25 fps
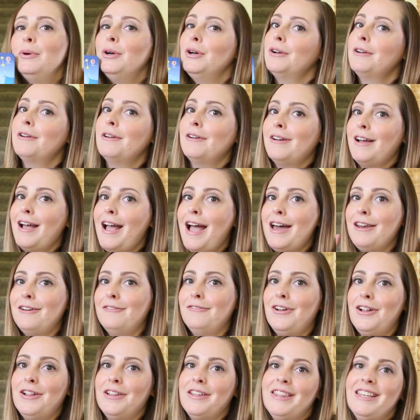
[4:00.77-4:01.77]
book out
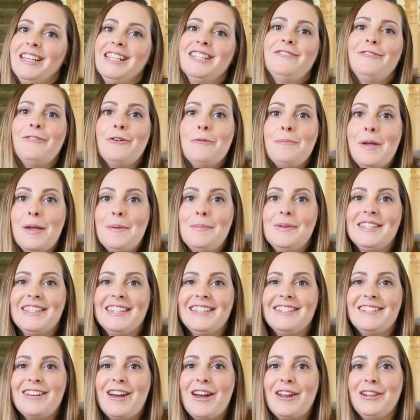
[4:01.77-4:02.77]
of all of these for babies
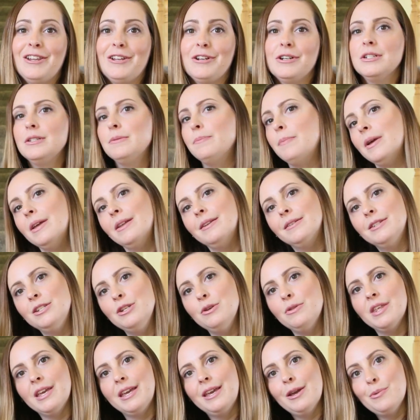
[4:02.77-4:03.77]
and toddlers, but do
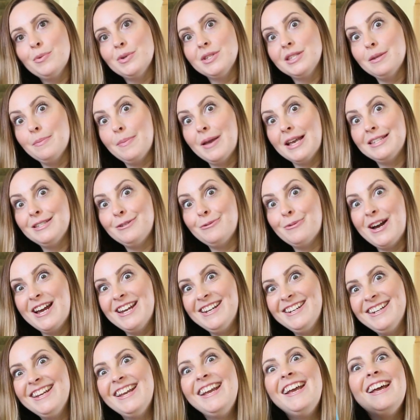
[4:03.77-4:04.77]
you think it was the best
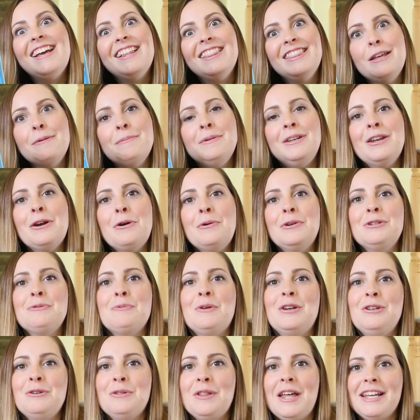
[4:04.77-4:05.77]
one? Let me know which
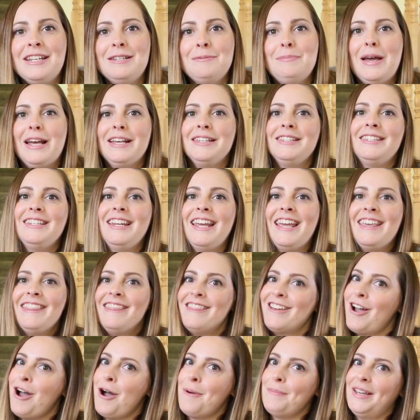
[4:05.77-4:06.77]
one you liked best in
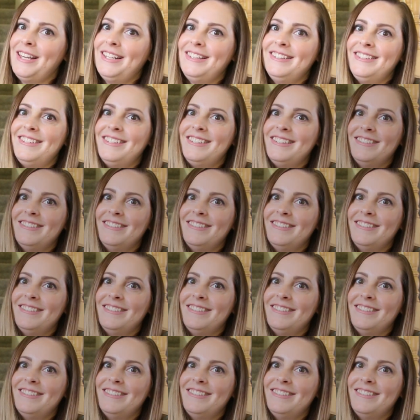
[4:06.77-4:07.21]
the comments.